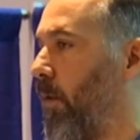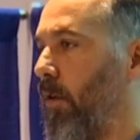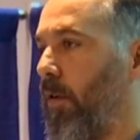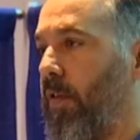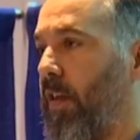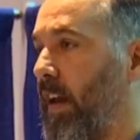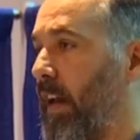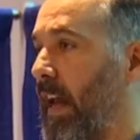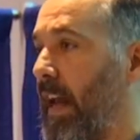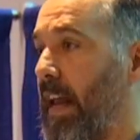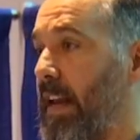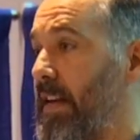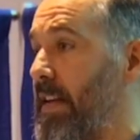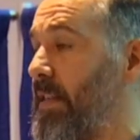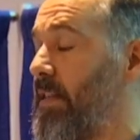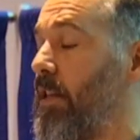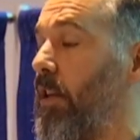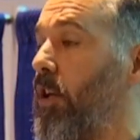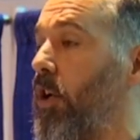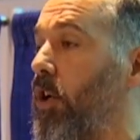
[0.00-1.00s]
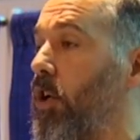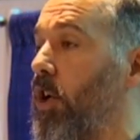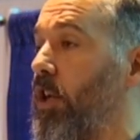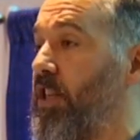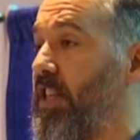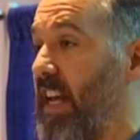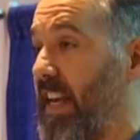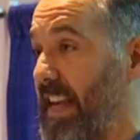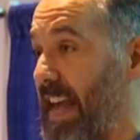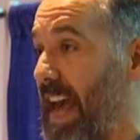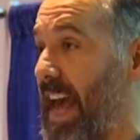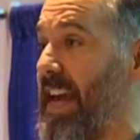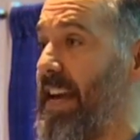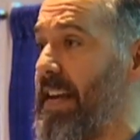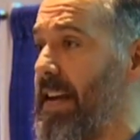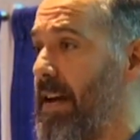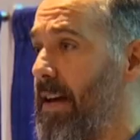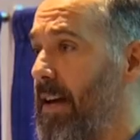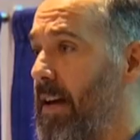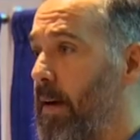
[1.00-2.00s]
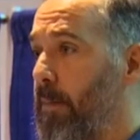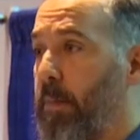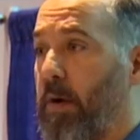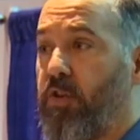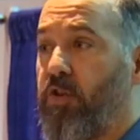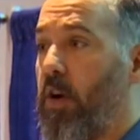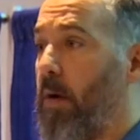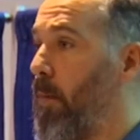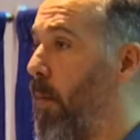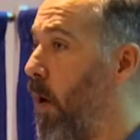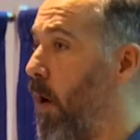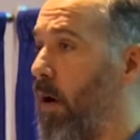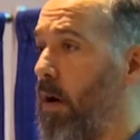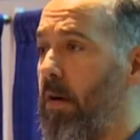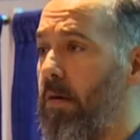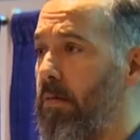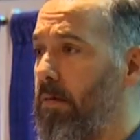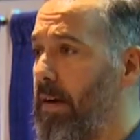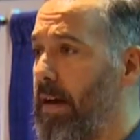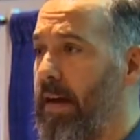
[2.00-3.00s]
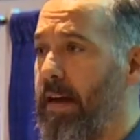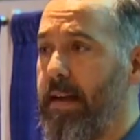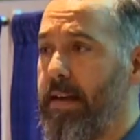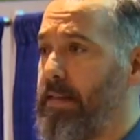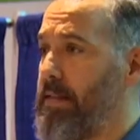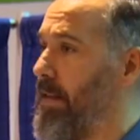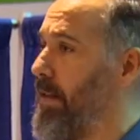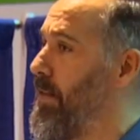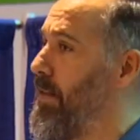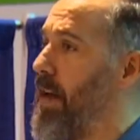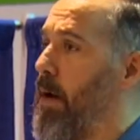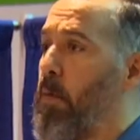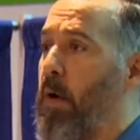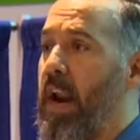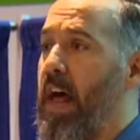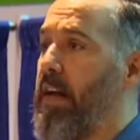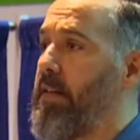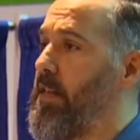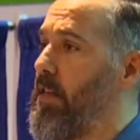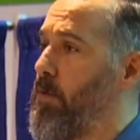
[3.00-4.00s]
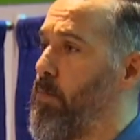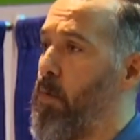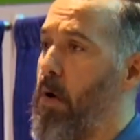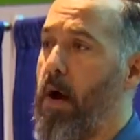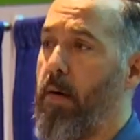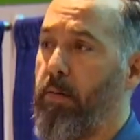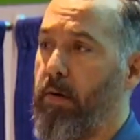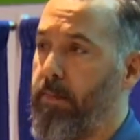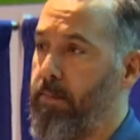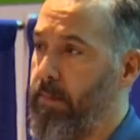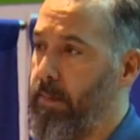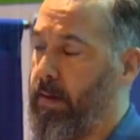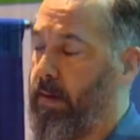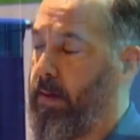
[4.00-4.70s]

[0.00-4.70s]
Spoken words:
They're thinking it needs to look good today, but tomorrow is someone else's problem,